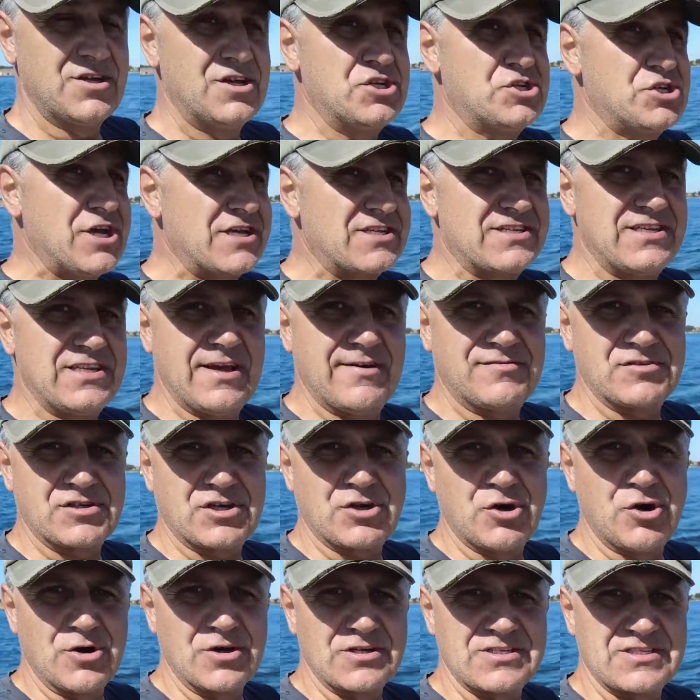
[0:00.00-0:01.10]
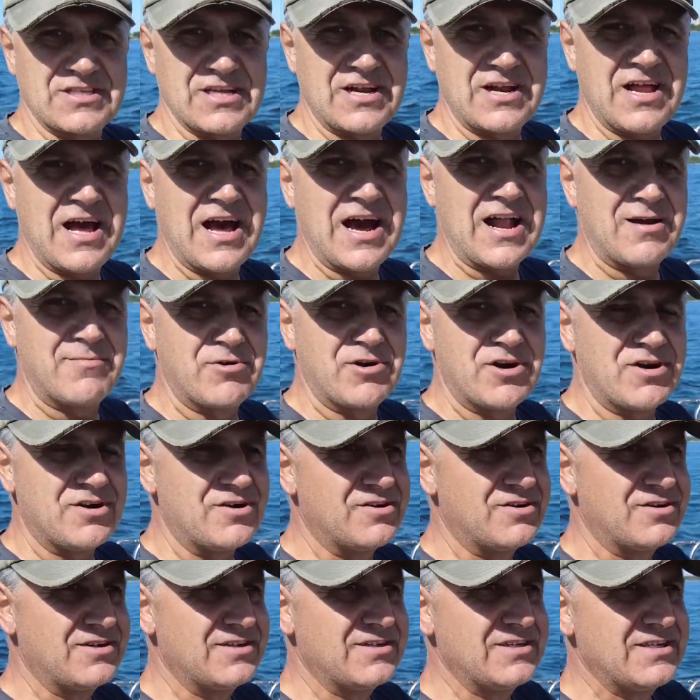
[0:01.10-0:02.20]
I just left Kongsdal harbor.
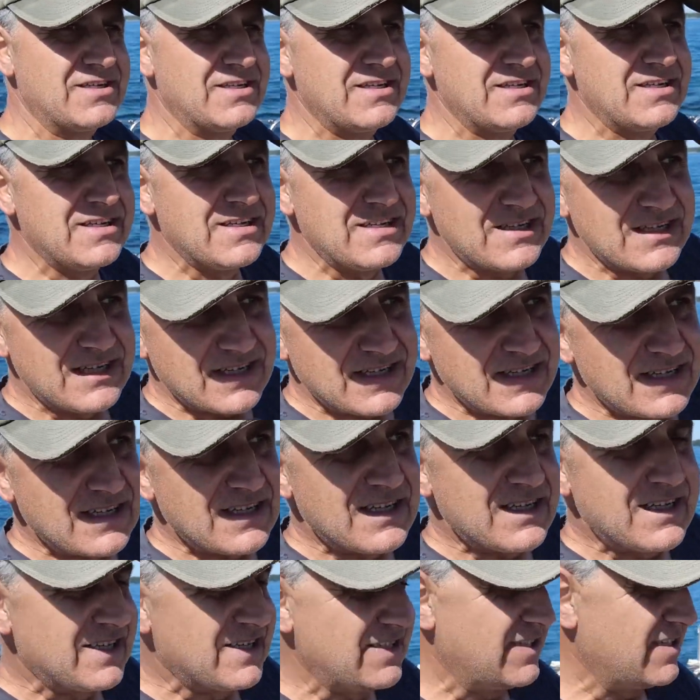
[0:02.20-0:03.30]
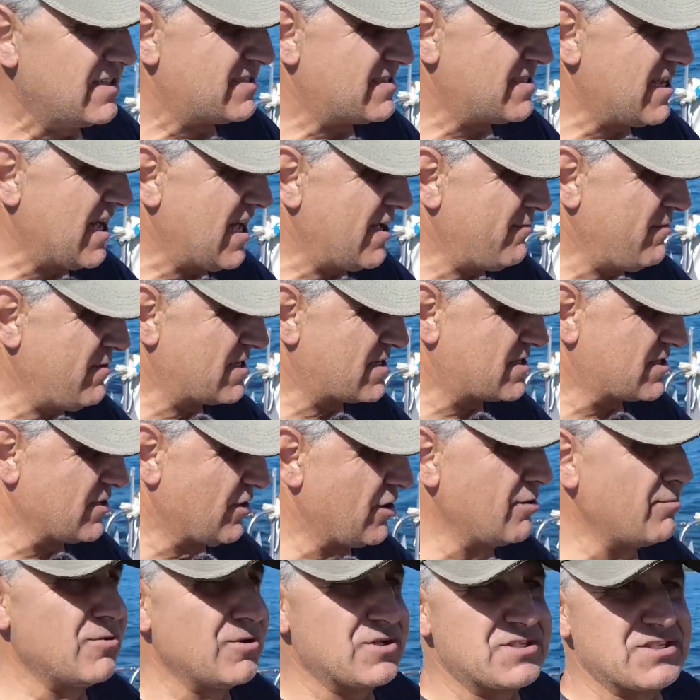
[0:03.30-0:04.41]
The time is
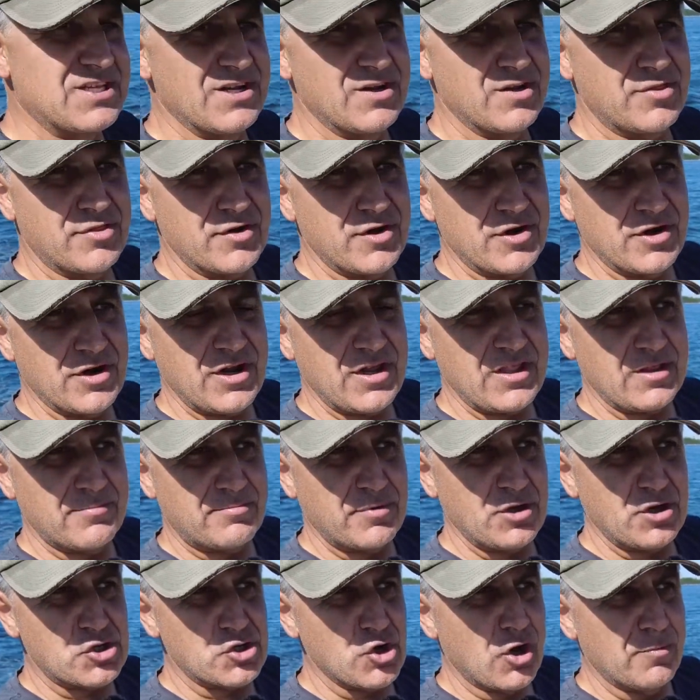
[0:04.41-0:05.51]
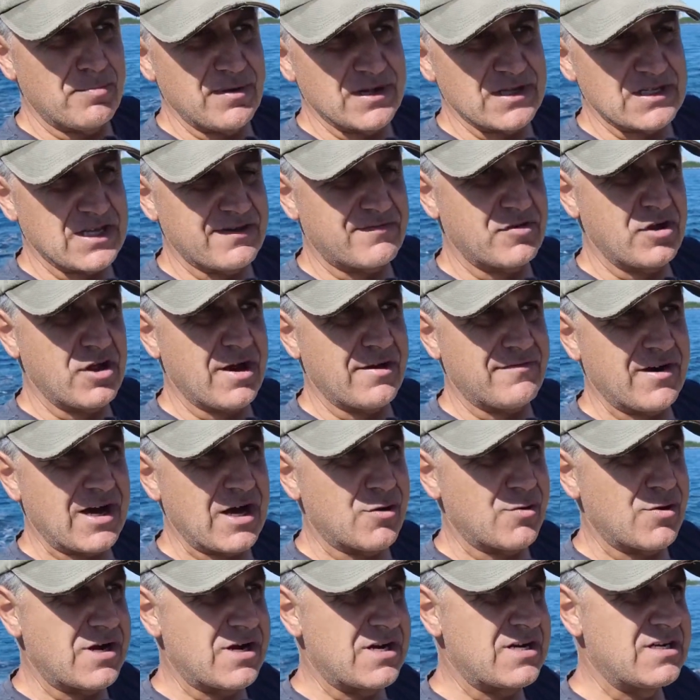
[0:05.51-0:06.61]
almost 10:30. The bridge opens every half
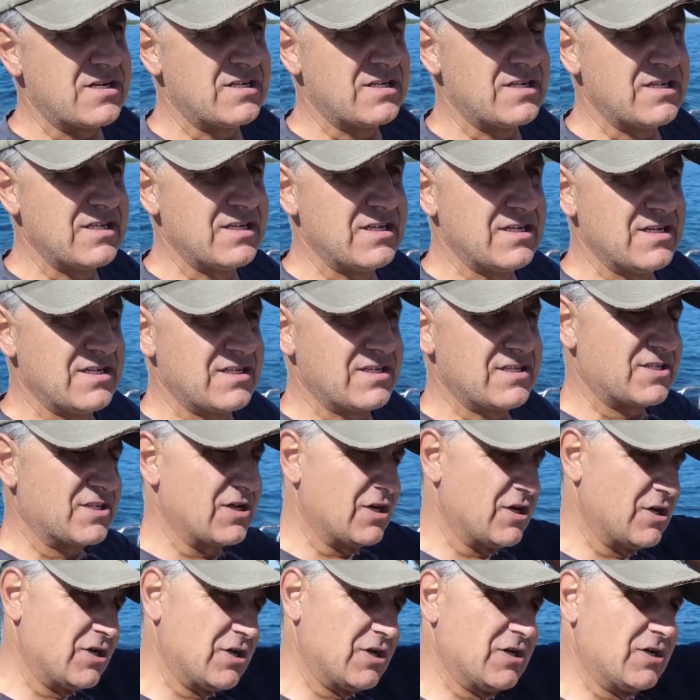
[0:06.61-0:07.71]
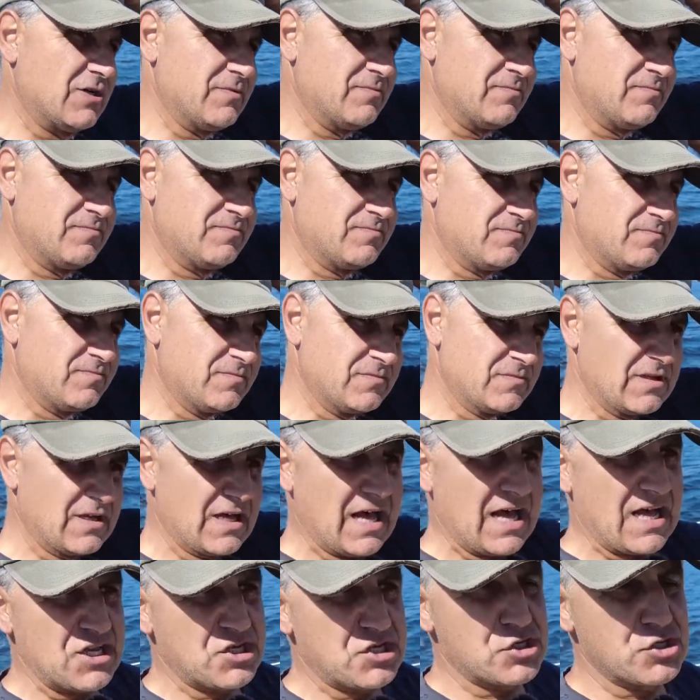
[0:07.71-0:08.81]
hour, so
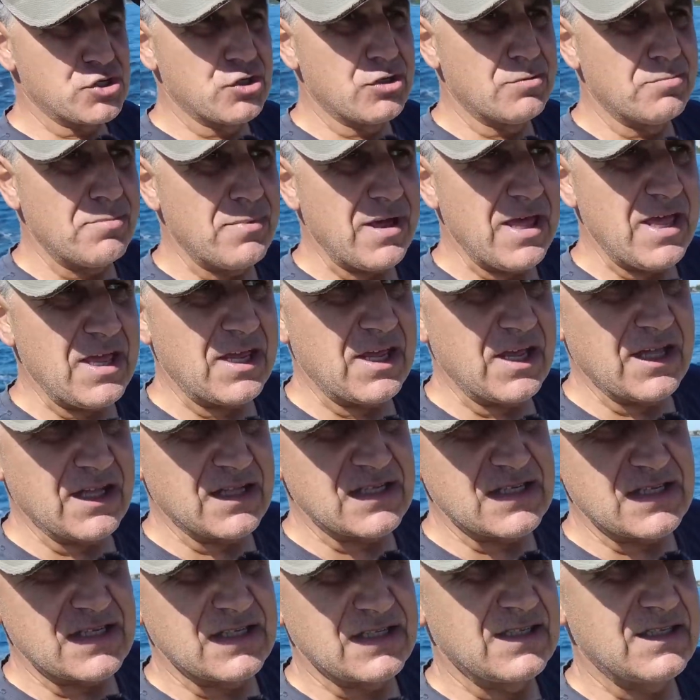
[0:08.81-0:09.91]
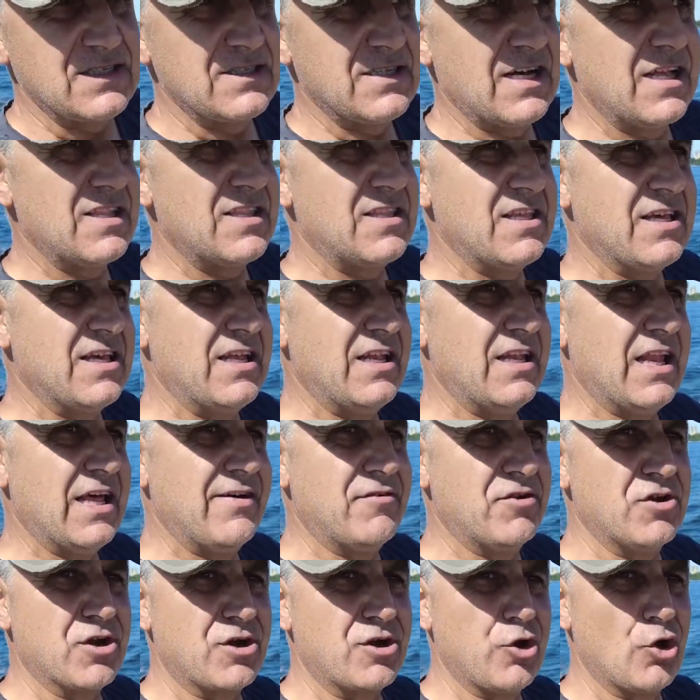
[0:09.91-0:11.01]
I should make it at the
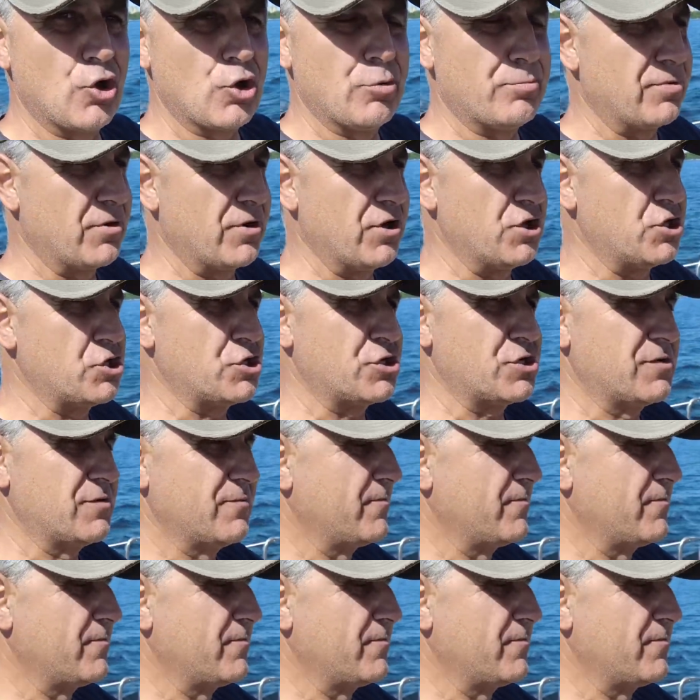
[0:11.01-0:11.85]
11 o'clock bridge,